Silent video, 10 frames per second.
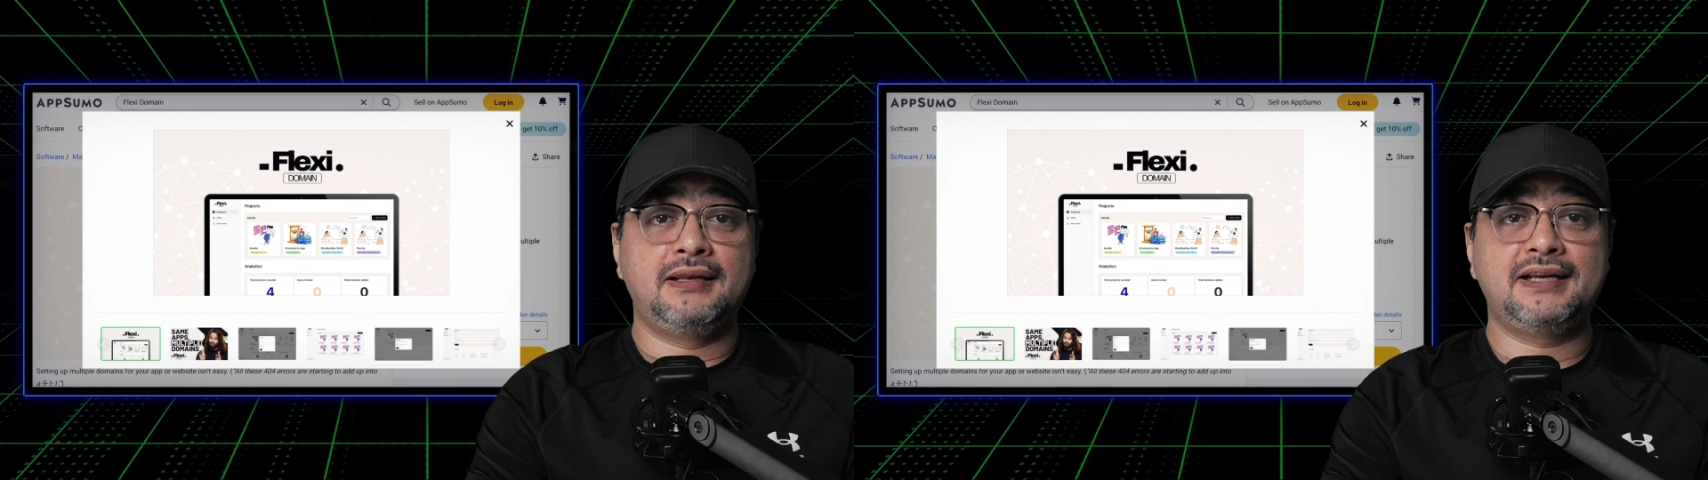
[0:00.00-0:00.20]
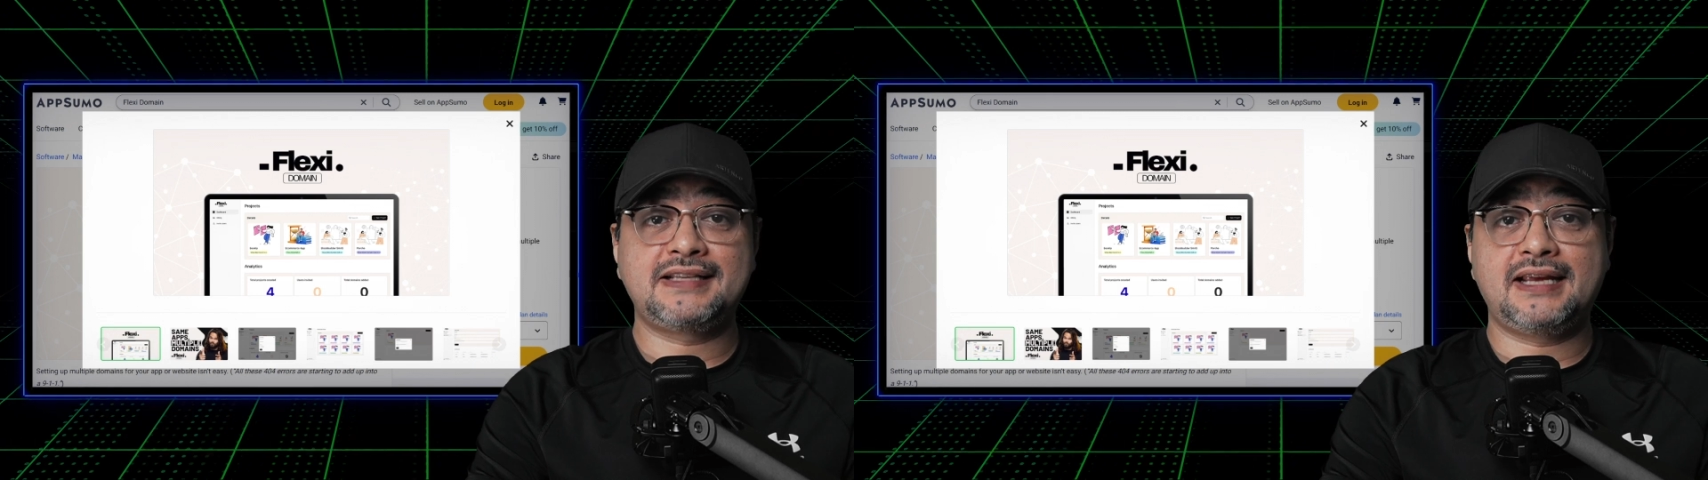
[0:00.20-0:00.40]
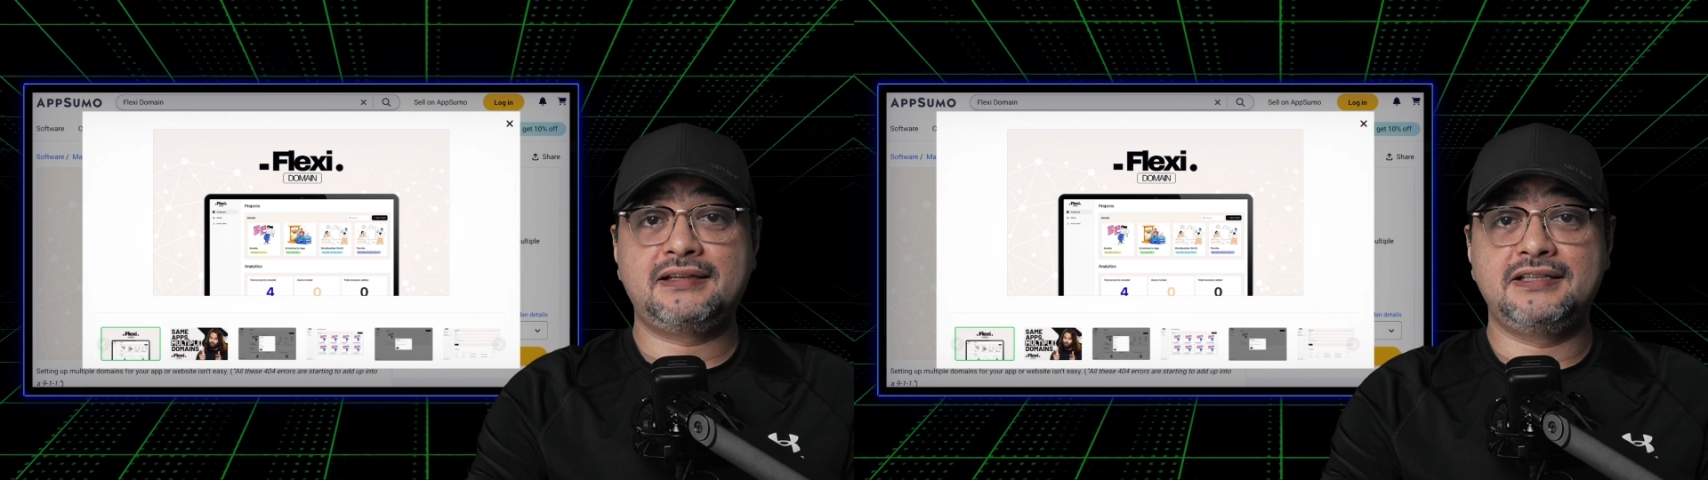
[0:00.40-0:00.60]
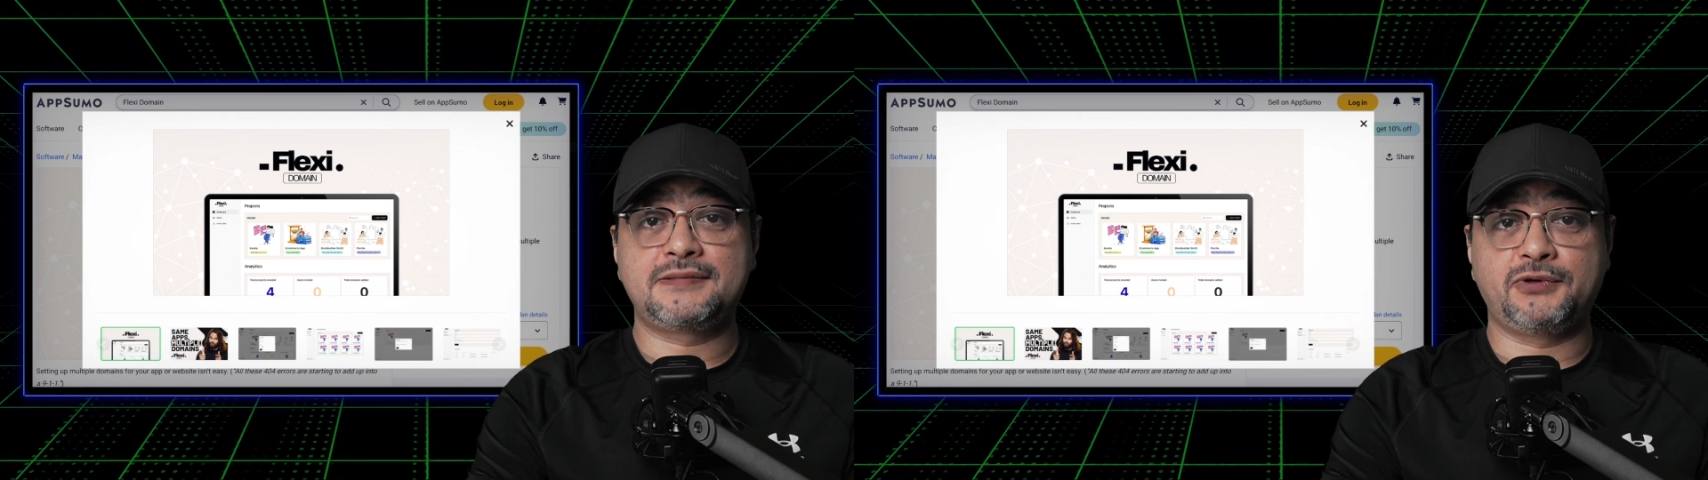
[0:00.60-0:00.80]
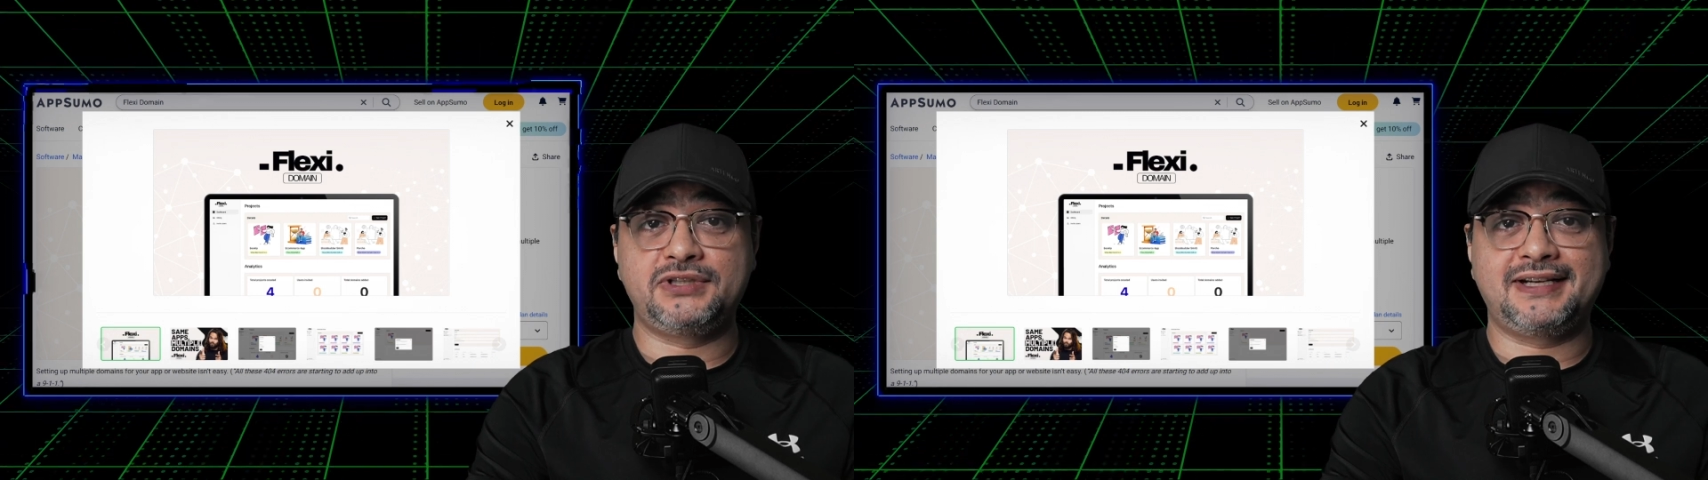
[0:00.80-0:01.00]
Let's add
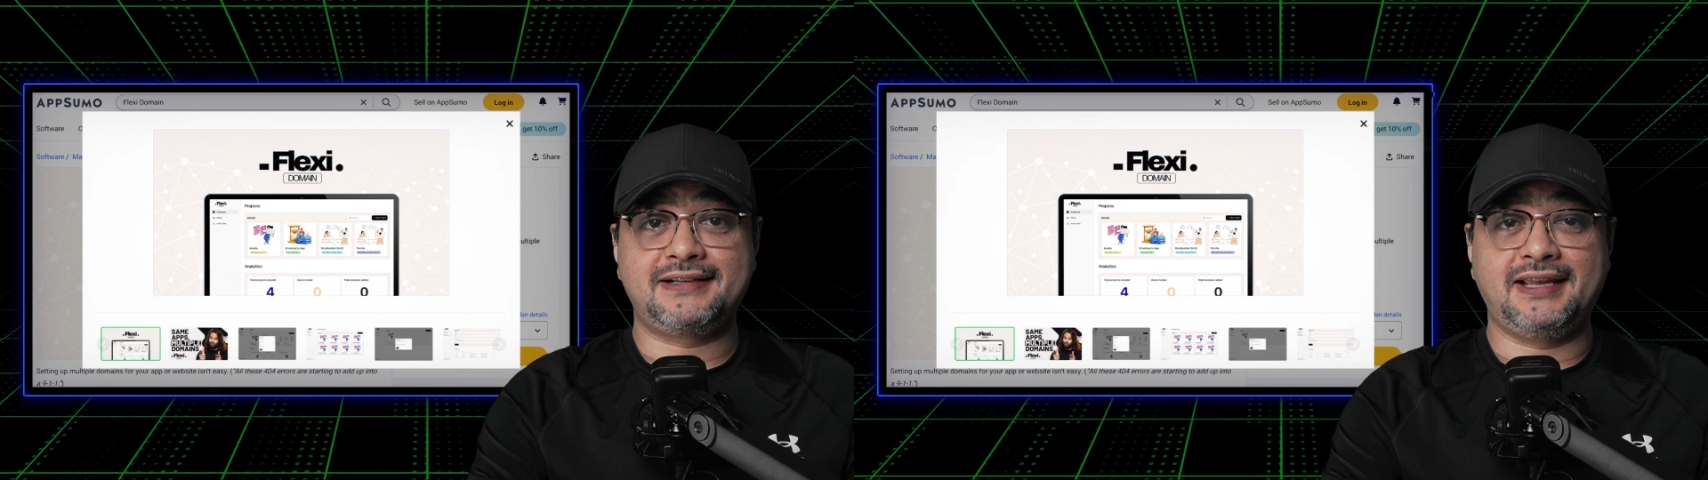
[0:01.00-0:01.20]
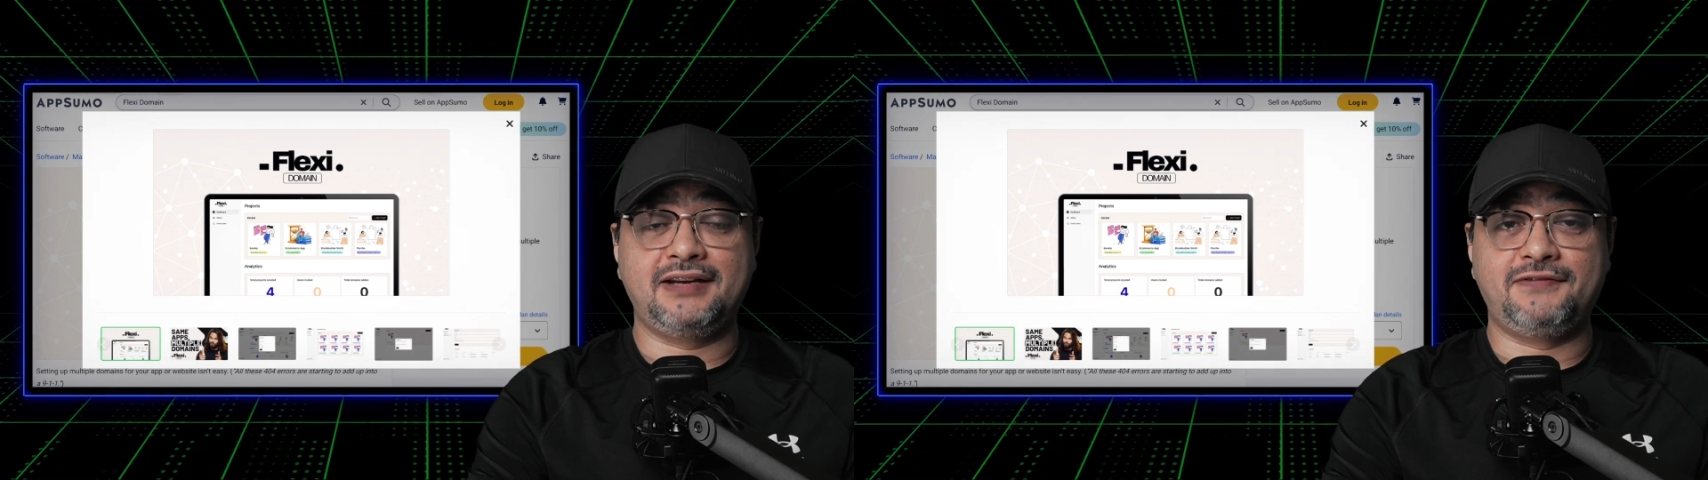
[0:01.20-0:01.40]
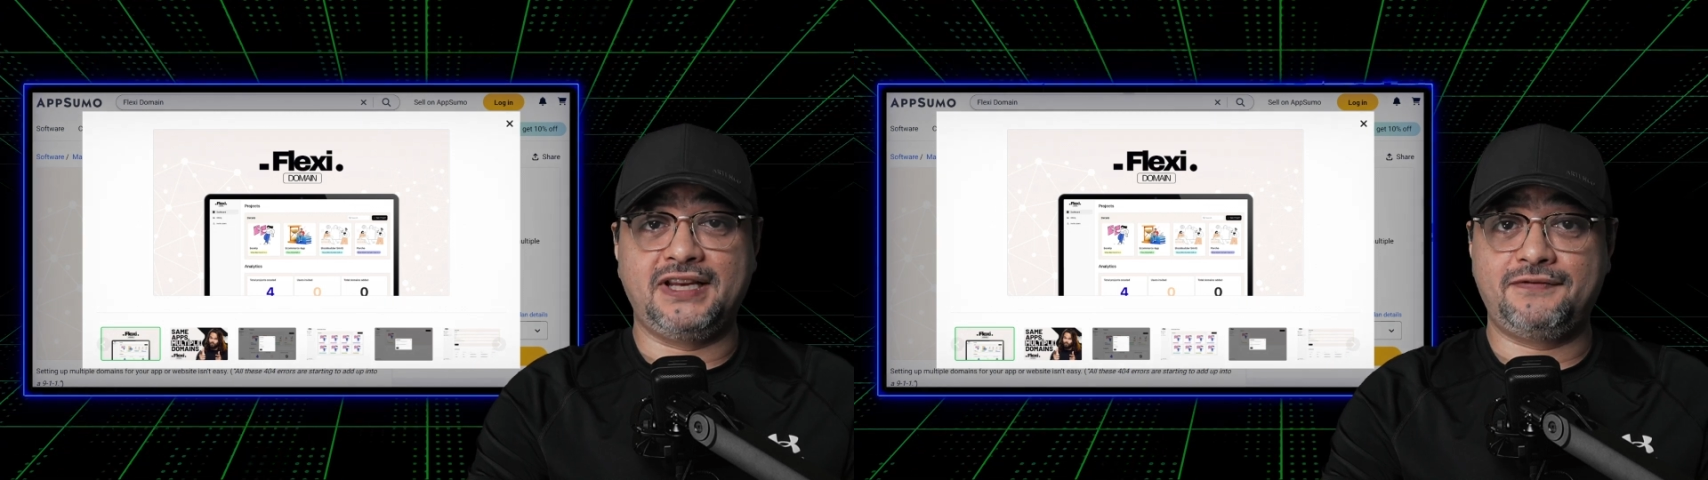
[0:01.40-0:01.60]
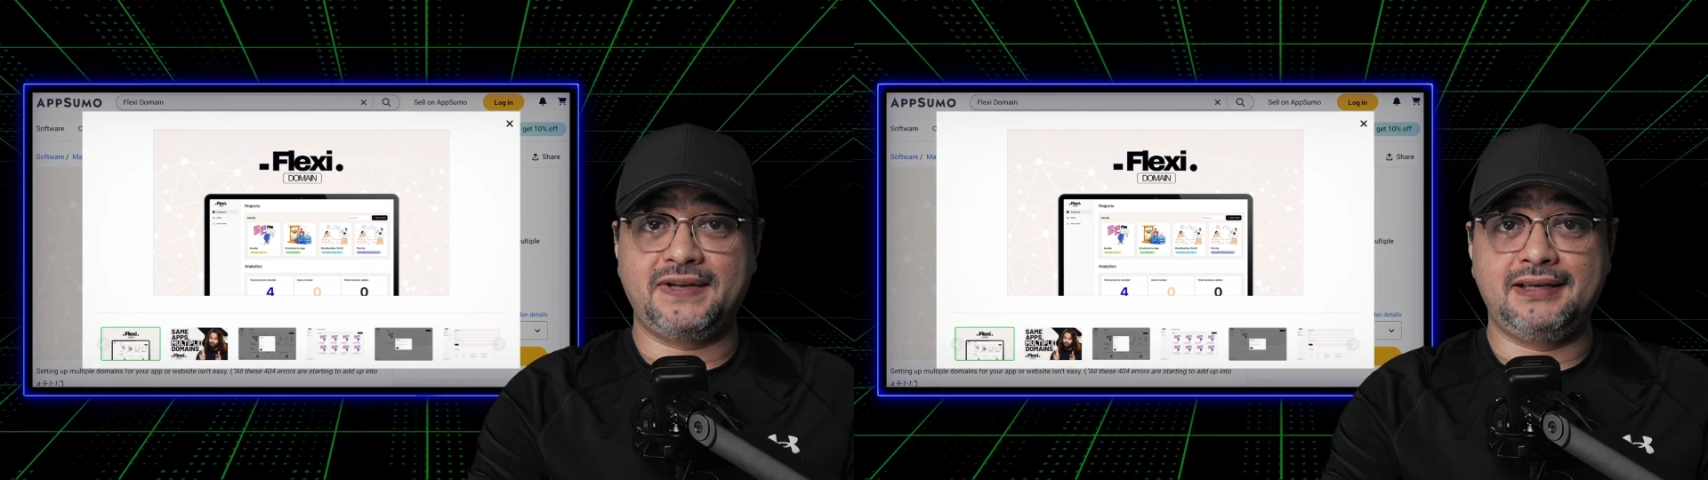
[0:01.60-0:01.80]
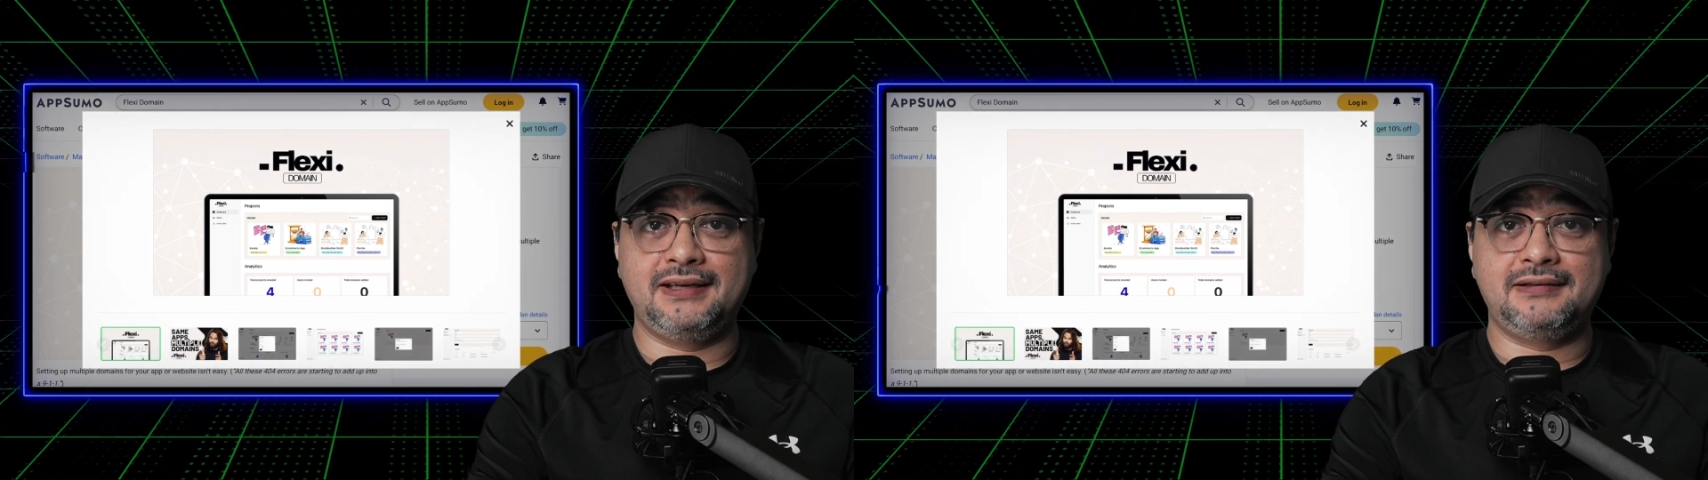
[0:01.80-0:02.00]
this project and
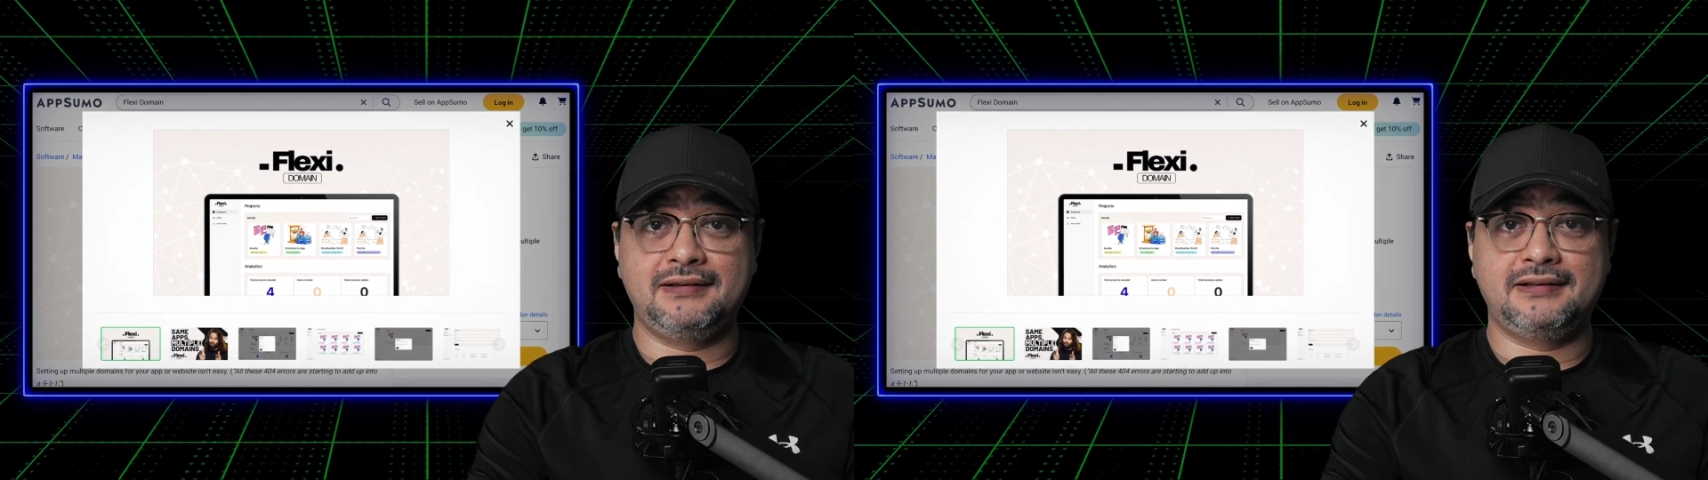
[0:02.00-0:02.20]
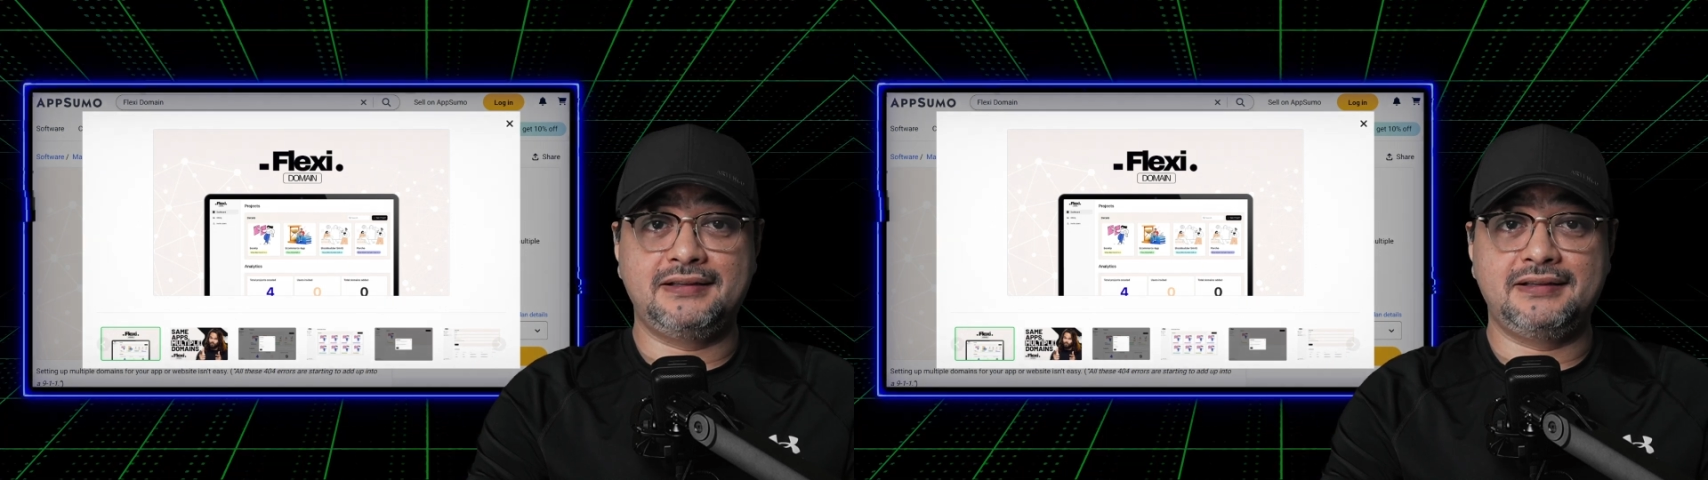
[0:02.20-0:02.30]
verify it.